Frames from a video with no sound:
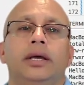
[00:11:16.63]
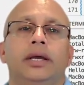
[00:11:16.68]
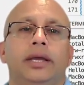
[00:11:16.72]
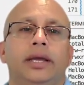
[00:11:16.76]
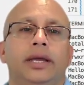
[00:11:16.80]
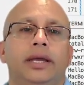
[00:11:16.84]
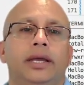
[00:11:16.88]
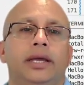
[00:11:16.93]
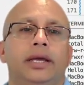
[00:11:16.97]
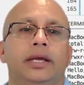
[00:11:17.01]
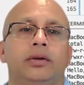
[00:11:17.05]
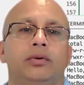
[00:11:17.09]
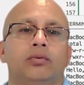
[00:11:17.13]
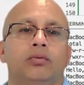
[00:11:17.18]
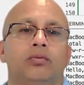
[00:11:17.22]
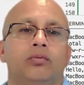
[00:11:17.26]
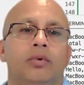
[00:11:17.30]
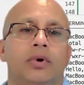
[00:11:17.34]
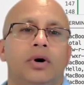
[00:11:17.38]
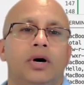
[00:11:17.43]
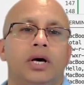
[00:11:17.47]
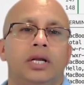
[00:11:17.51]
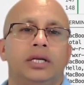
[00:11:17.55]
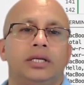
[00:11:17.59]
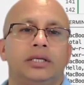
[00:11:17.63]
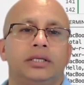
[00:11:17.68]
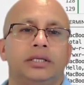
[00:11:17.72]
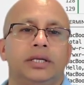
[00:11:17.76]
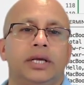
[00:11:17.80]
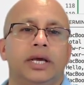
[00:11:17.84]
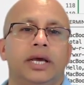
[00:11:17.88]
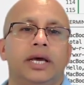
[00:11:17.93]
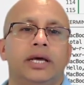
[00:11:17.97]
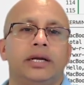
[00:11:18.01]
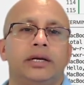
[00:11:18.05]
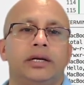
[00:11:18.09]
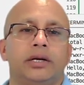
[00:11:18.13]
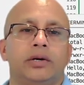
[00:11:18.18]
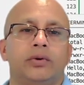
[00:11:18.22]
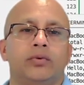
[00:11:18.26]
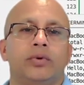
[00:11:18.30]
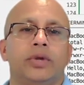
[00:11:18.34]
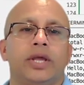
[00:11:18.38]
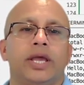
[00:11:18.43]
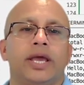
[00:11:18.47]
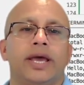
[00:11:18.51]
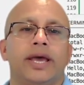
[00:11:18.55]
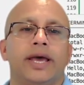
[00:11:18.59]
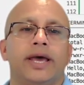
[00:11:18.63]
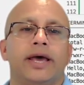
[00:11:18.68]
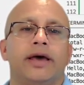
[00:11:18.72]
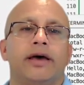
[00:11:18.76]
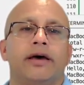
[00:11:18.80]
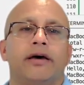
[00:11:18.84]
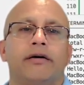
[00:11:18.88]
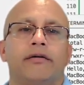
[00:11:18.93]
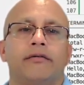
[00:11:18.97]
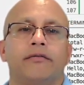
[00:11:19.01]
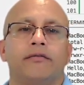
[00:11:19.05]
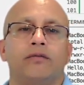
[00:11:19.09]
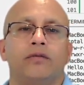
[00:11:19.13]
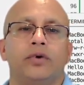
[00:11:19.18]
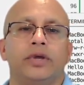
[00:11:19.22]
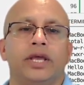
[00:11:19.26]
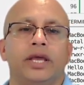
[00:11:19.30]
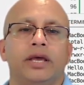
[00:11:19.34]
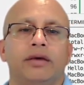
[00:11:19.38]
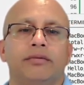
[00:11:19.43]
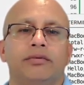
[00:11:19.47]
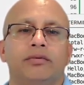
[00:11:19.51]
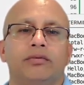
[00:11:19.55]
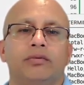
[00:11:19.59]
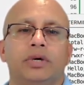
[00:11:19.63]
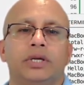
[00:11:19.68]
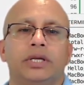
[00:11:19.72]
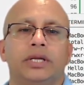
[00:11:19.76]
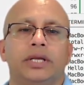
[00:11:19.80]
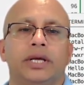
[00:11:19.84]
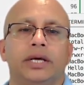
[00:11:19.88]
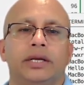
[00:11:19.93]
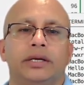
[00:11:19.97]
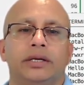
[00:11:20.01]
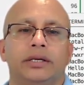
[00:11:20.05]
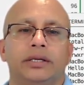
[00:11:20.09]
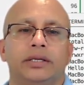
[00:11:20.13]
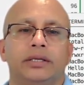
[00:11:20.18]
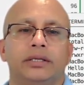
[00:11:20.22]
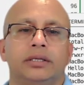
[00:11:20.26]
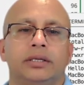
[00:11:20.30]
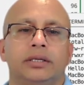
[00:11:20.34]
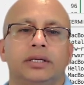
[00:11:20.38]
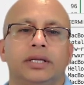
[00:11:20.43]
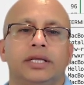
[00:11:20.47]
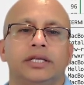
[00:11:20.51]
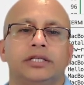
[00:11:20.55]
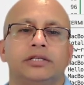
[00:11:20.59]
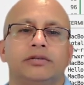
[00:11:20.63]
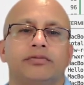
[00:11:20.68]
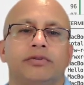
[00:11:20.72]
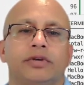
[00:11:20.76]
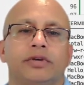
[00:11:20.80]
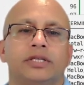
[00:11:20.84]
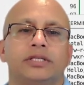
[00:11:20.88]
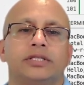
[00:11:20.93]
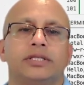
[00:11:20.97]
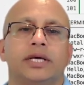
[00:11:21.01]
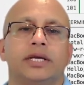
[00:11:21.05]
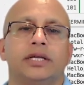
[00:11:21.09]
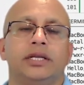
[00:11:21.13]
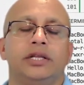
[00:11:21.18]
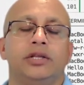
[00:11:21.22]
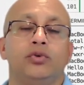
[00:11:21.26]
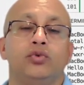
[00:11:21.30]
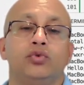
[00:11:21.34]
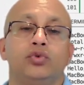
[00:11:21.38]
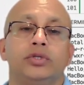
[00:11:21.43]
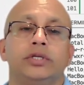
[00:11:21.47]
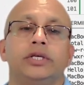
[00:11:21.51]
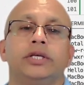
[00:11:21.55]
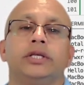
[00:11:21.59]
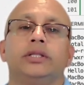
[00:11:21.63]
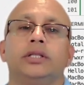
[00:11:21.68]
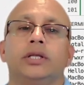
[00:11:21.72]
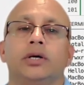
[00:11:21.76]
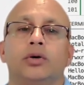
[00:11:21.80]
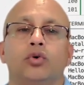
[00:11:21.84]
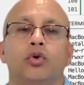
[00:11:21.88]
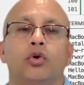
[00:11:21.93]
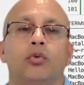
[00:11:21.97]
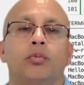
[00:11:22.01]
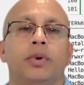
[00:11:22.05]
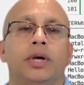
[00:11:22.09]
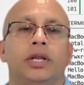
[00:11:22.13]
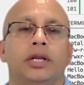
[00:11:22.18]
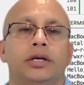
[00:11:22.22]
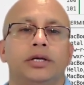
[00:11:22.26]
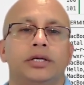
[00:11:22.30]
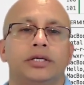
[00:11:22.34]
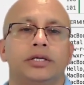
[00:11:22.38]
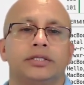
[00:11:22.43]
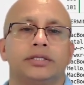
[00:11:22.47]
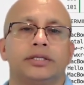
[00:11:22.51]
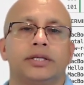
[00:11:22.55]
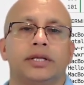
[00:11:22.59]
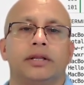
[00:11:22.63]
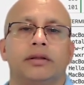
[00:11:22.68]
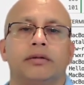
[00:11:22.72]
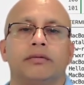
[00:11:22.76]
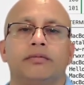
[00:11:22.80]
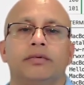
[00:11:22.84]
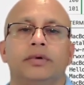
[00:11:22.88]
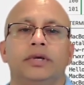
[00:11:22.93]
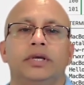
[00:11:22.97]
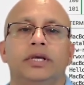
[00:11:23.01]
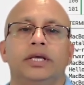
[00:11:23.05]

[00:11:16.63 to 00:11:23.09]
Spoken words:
And what error we have? We have one error. Let's fix that using the Copilot itself.